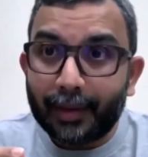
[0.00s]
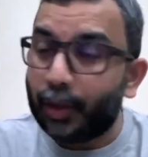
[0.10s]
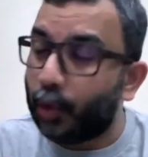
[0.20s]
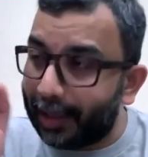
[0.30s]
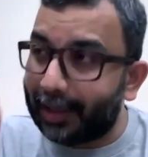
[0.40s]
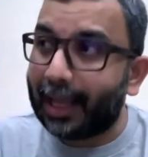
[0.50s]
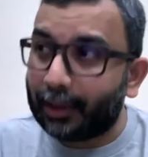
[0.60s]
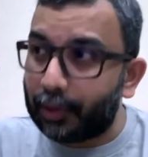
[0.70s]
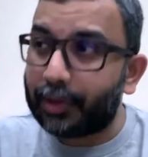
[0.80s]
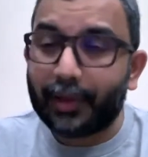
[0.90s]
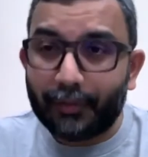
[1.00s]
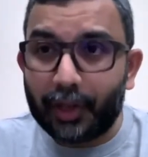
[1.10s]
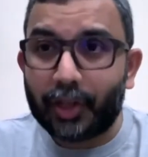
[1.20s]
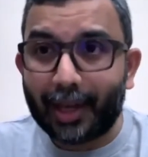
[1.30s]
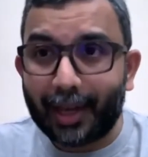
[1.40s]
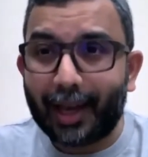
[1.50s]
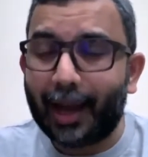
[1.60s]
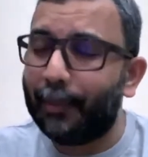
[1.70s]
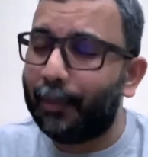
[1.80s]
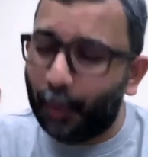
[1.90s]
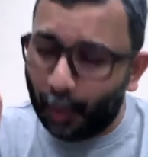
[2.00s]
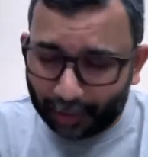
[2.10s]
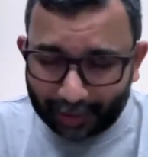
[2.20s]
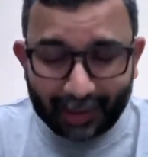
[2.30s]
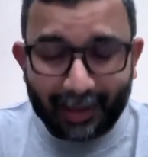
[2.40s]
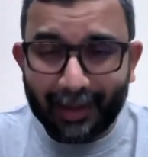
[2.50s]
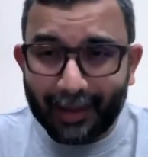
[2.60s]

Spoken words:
You and Dato Sri Vijay are born